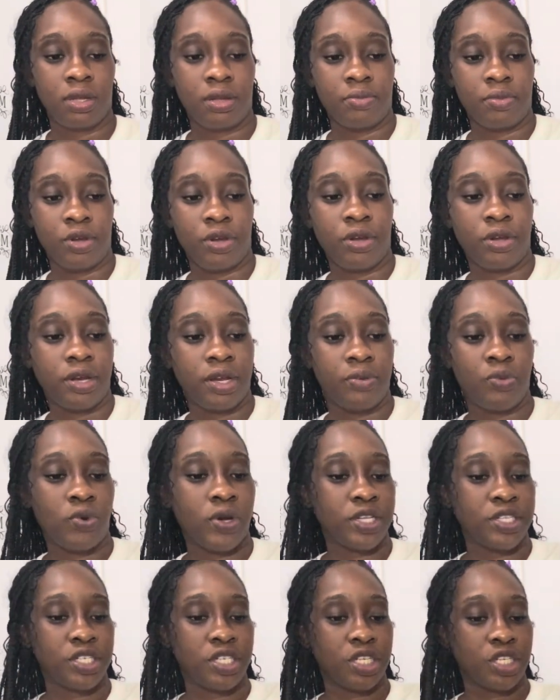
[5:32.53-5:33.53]
The curtain them
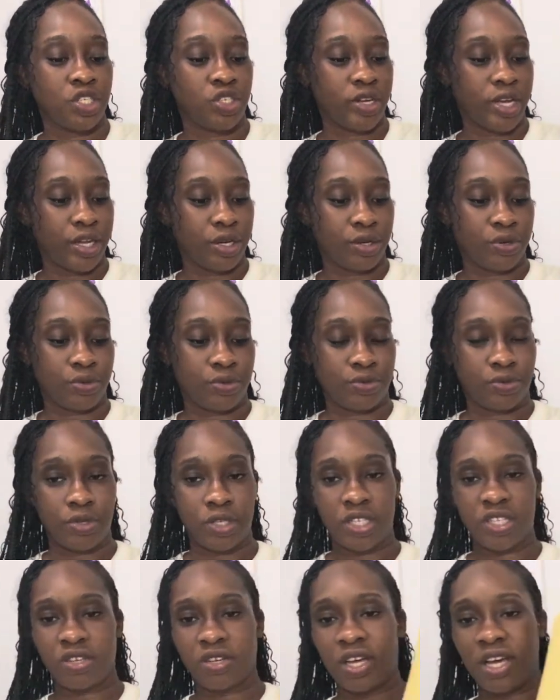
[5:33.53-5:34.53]
want to change right now.
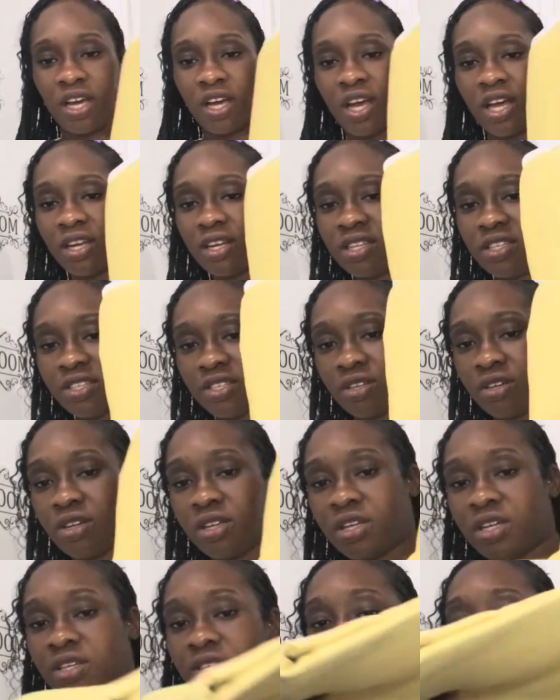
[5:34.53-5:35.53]
So I got this
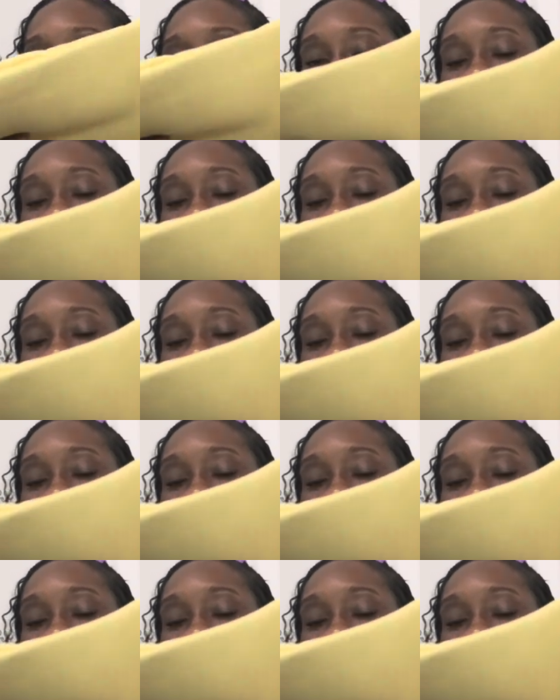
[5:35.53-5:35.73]
color.